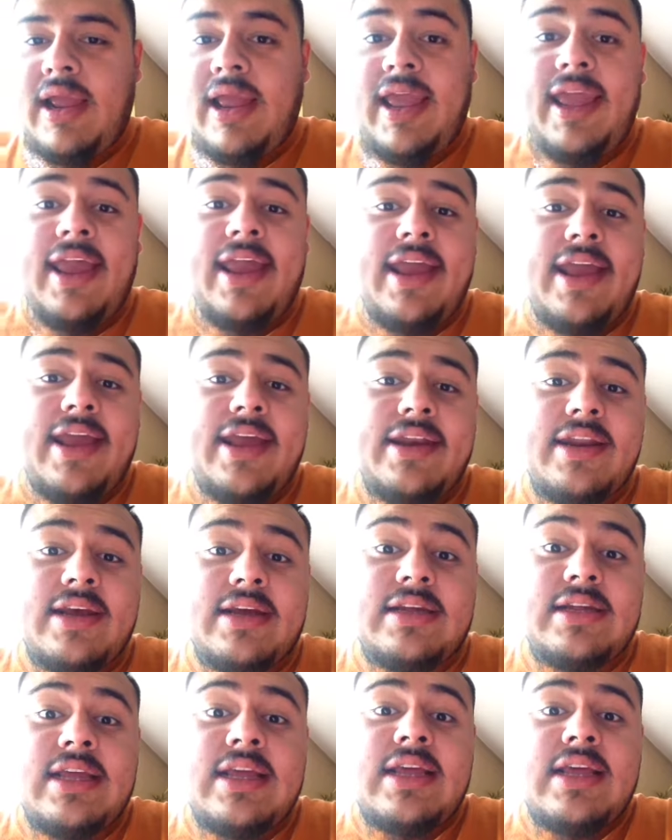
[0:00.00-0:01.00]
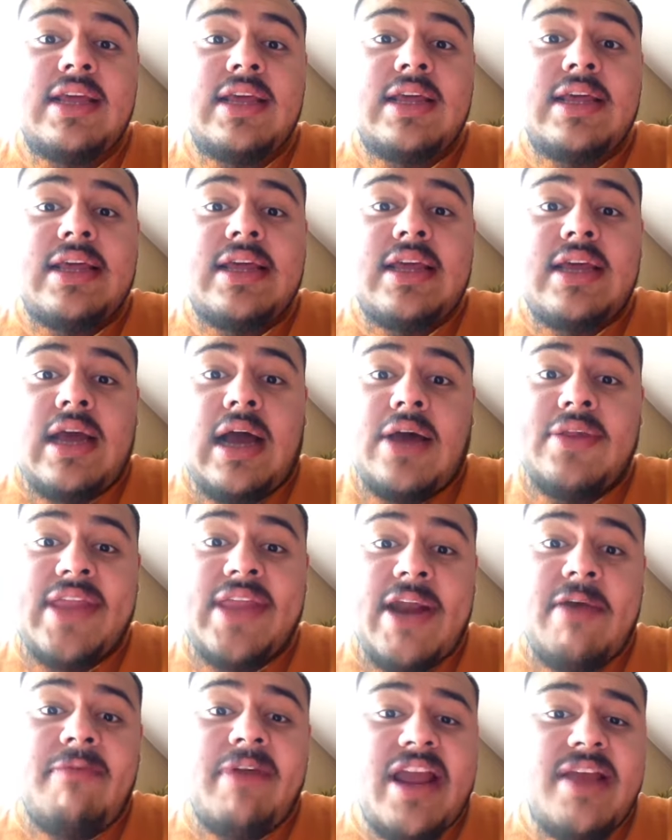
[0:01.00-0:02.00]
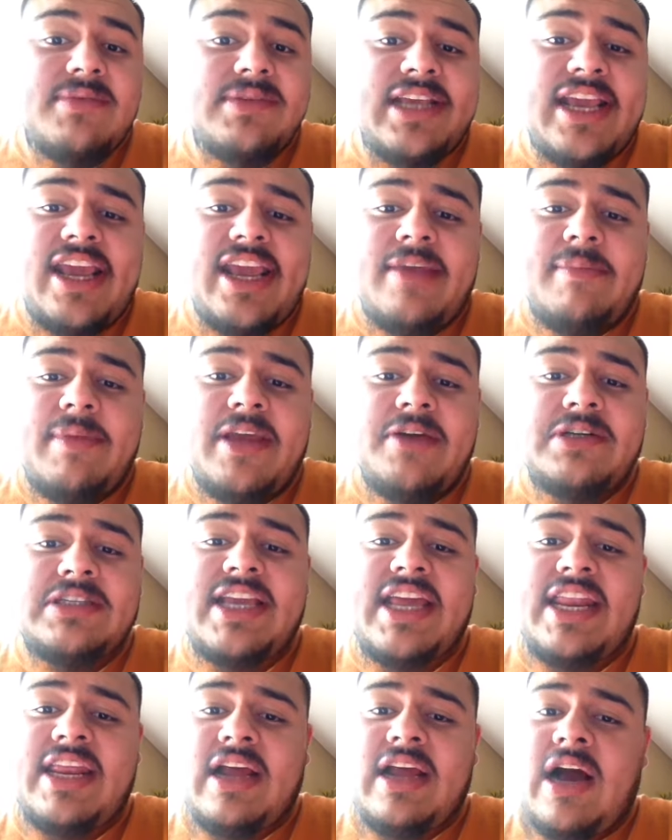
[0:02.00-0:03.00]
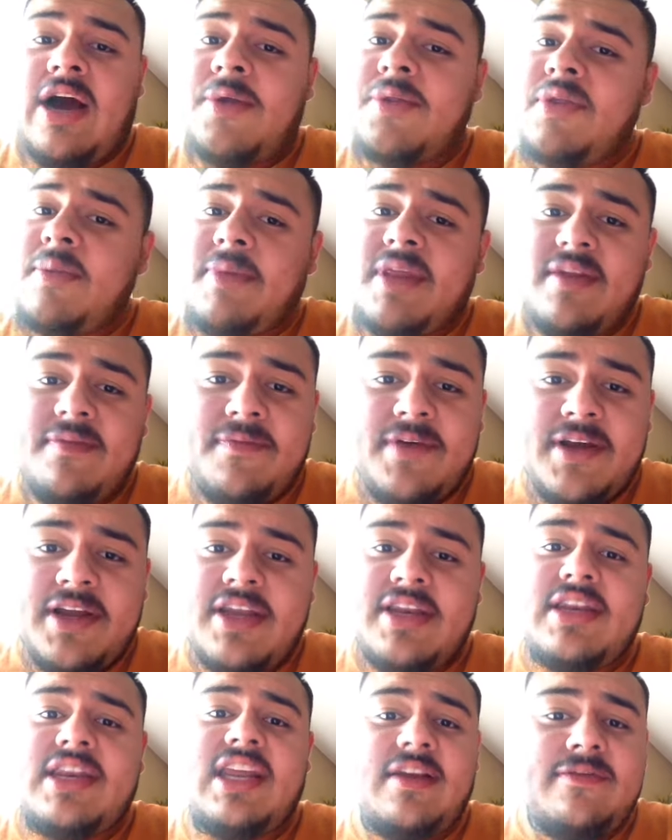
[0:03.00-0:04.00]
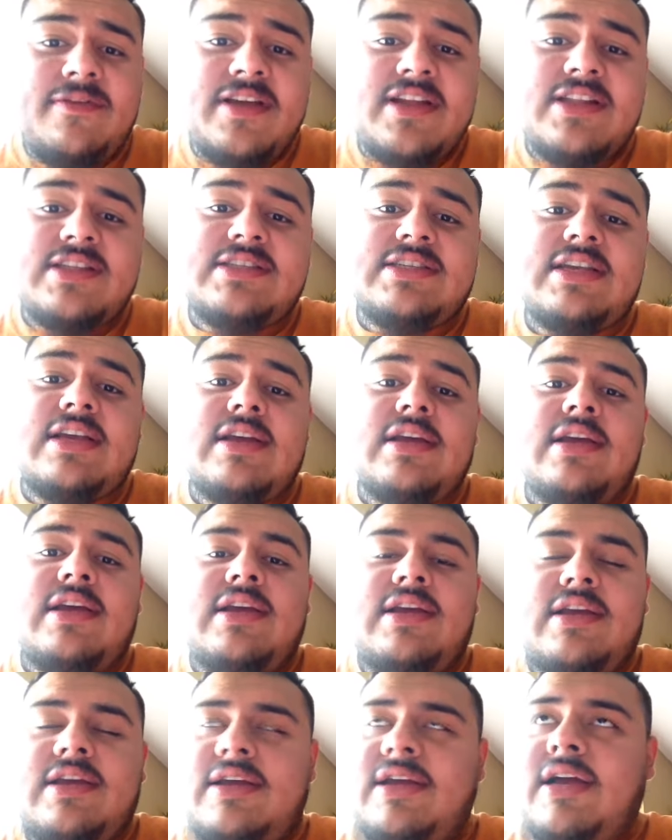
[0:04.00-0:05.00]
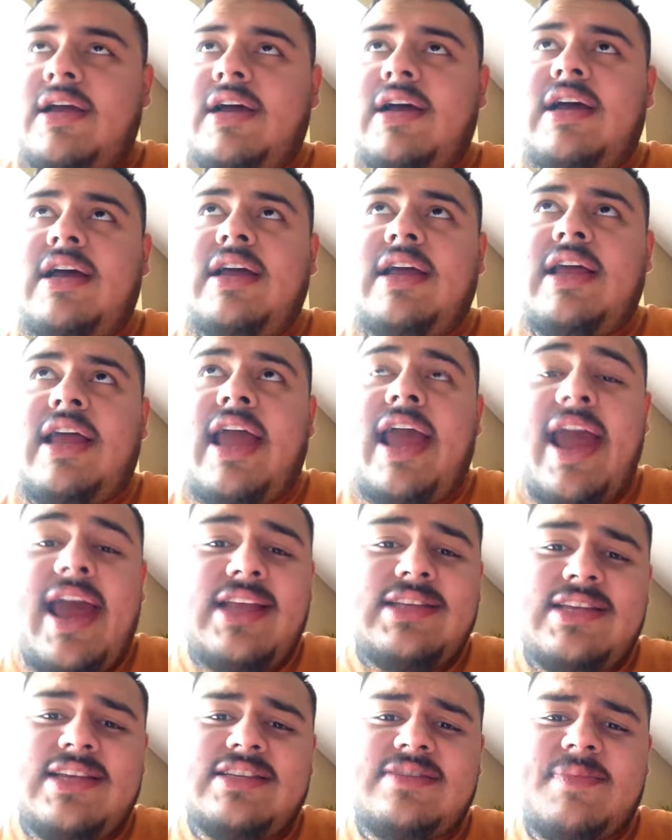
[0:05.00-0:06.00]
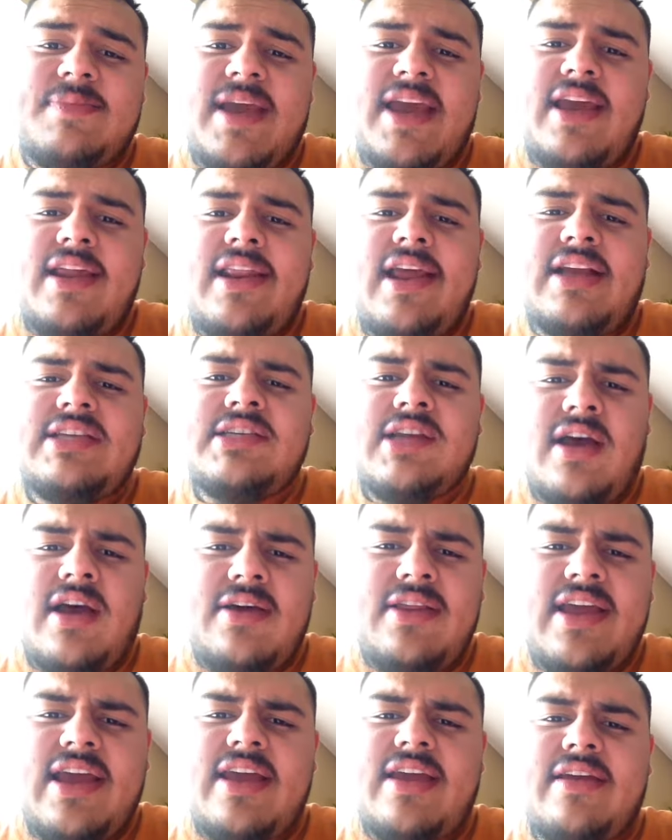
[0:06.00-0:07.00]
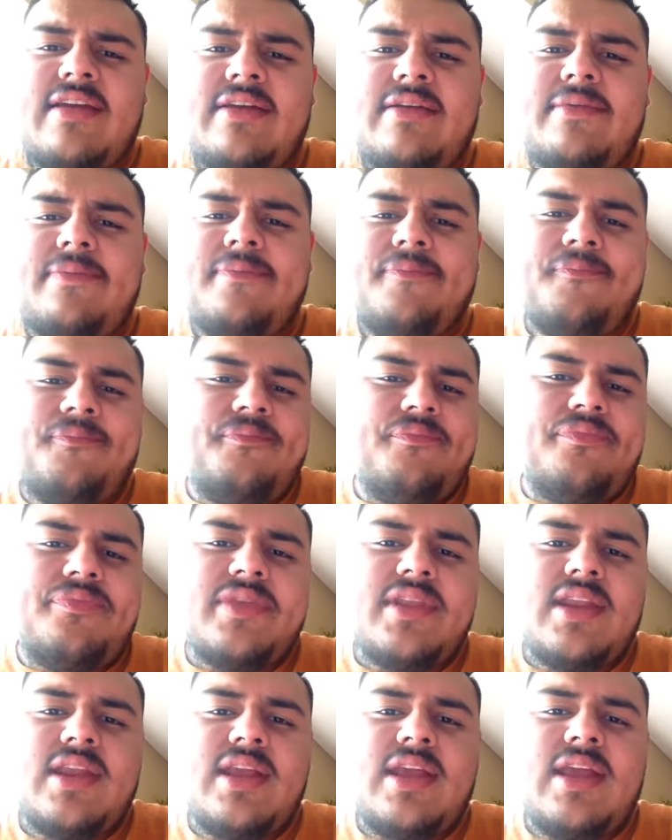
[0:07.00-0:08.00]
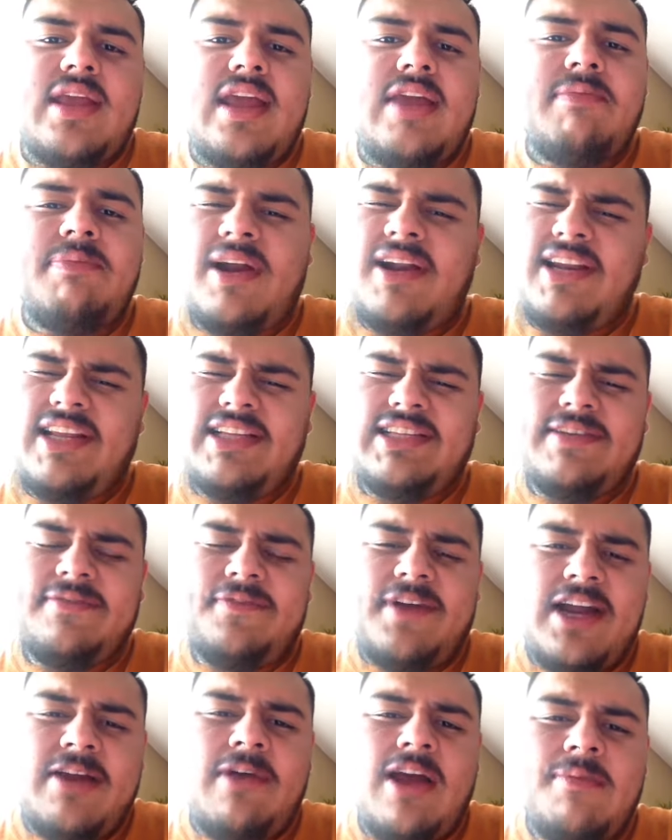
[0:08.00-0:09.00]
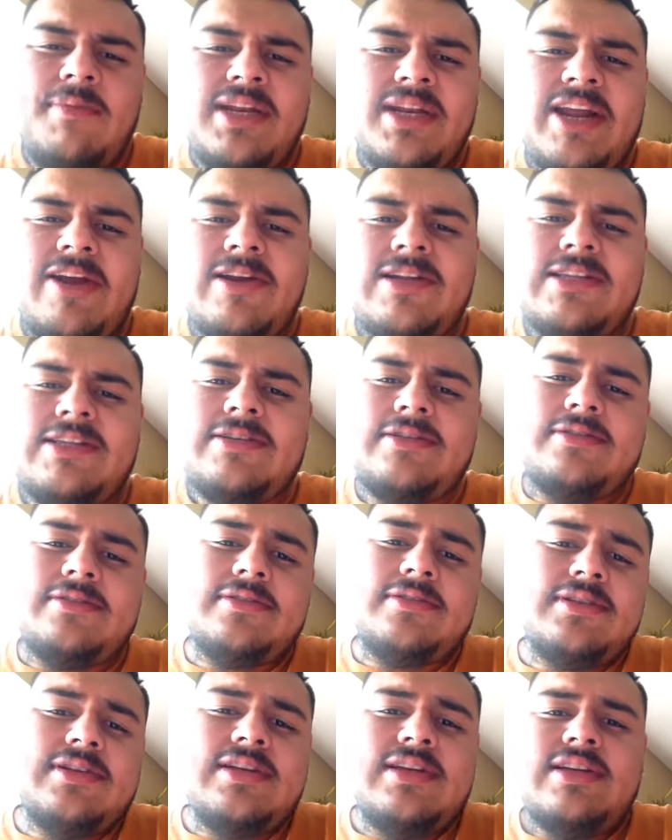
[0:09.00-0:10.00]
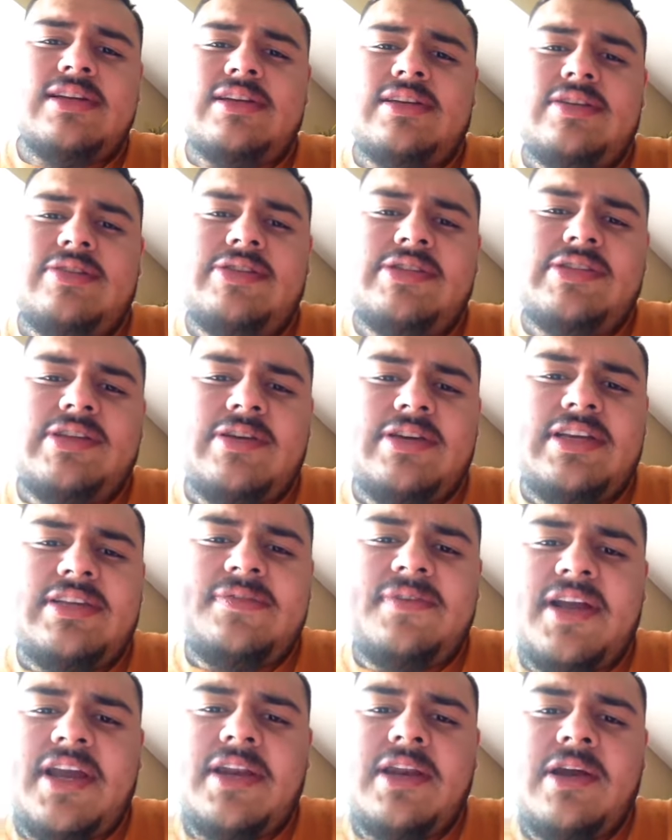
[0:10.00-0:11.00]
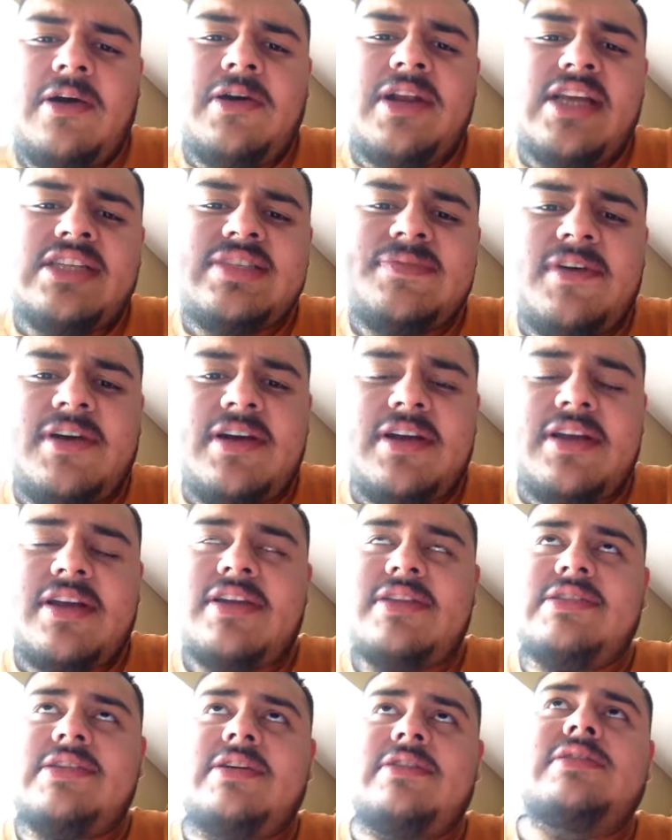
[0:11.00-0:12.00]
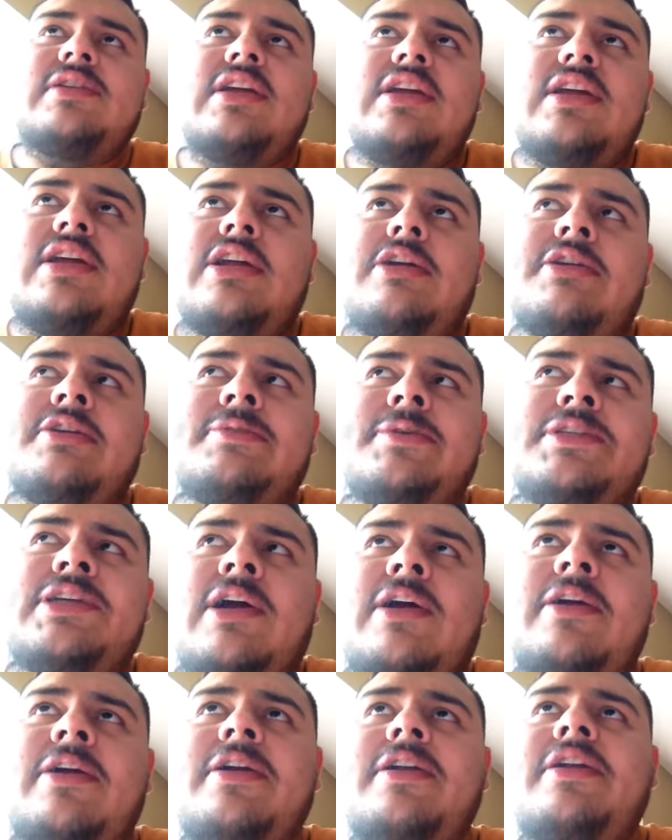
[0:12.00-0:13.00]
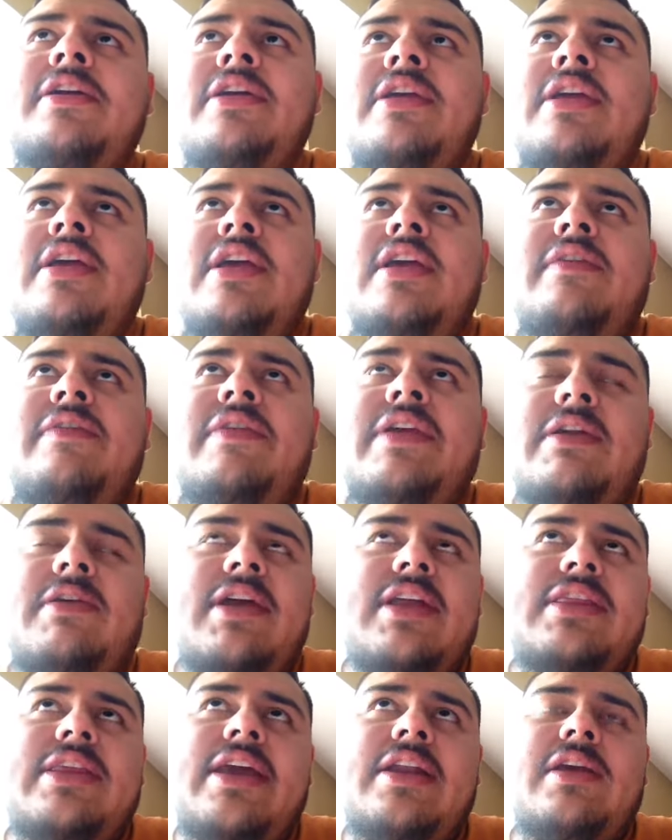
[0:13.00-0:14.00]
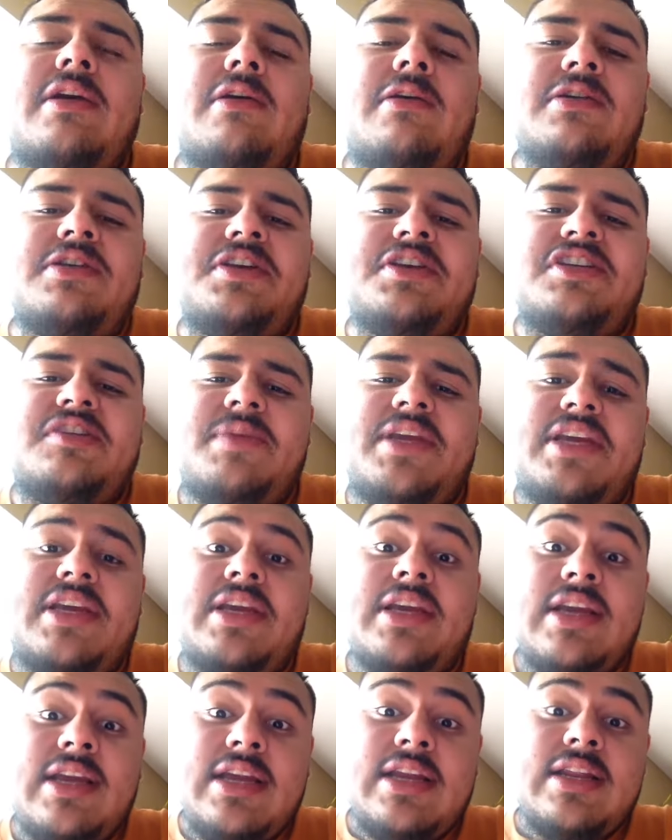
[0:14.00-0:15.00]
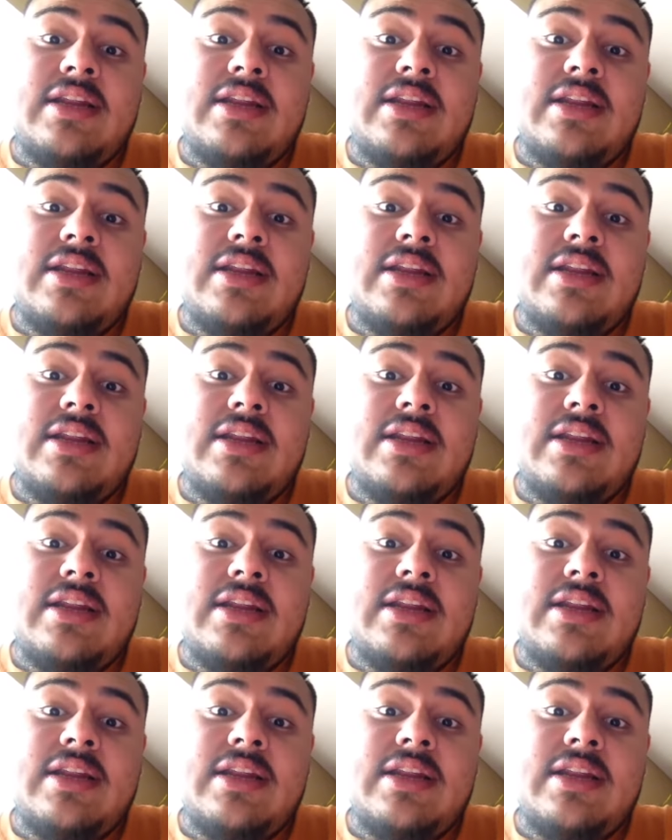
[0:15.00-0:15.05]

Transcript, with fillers: And uh, on that Rams game, he was getting on the motherfucking defense uh, asses, man. I saw that. And probably need to fight Rod Marinelli too. So he's fucking old as fuck. So Kris Richard, if he don't get the head coach, he should be